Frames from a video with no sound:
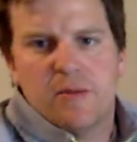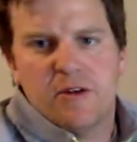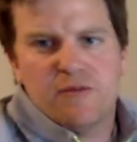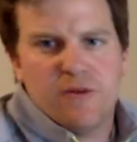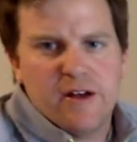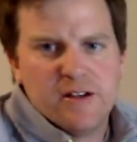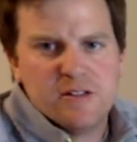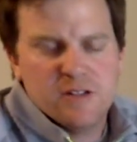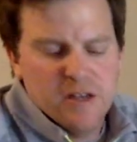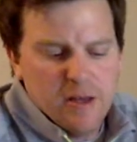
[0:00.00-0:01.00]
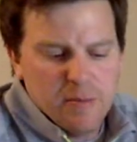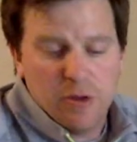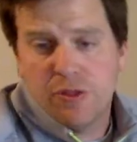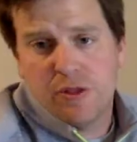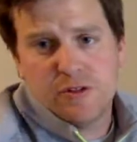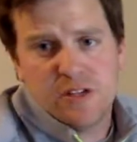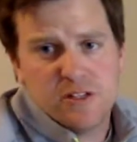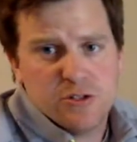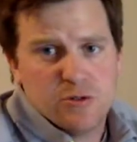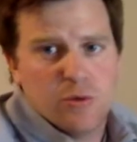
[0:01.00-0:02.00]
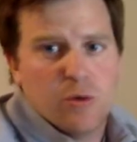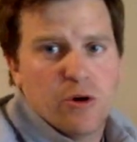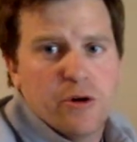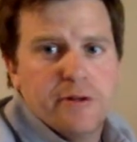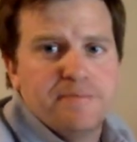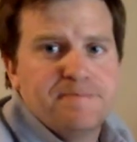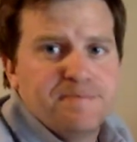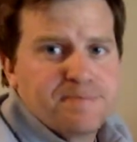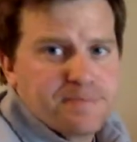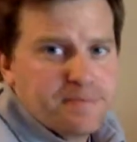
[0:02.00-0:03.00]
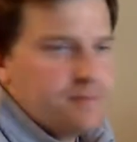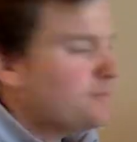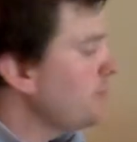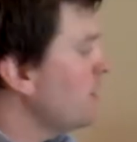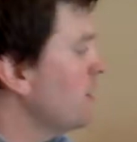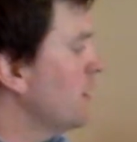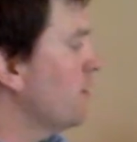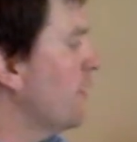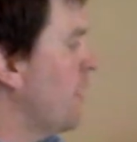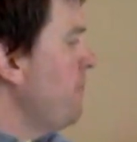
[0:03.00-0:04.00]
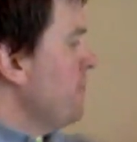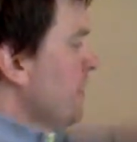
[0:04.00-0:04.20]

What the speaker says: them in for x, both of those answers would work. Okay,